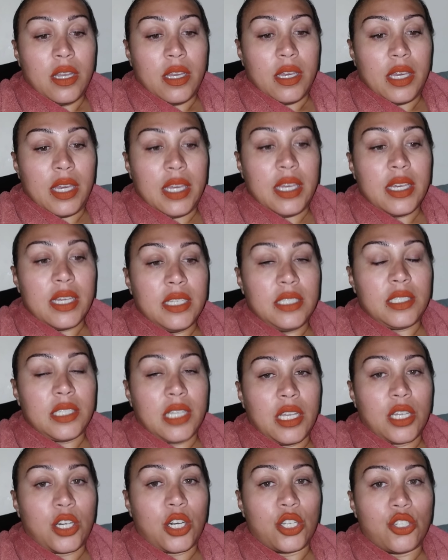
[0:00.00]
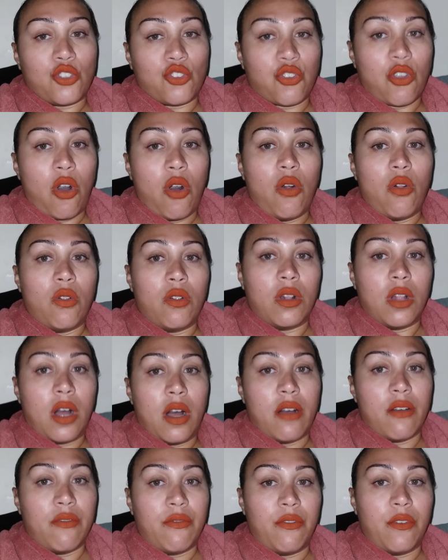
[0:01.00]
he is in control
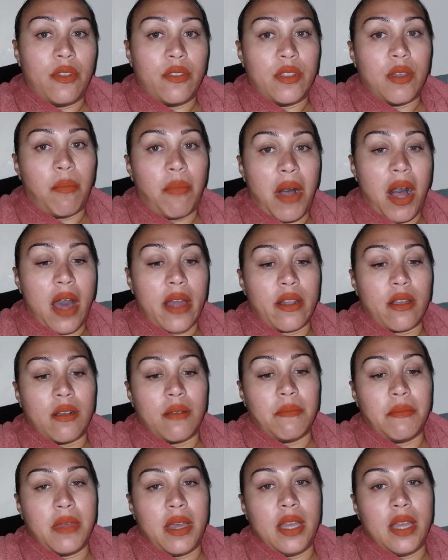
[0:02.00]
of the bottom,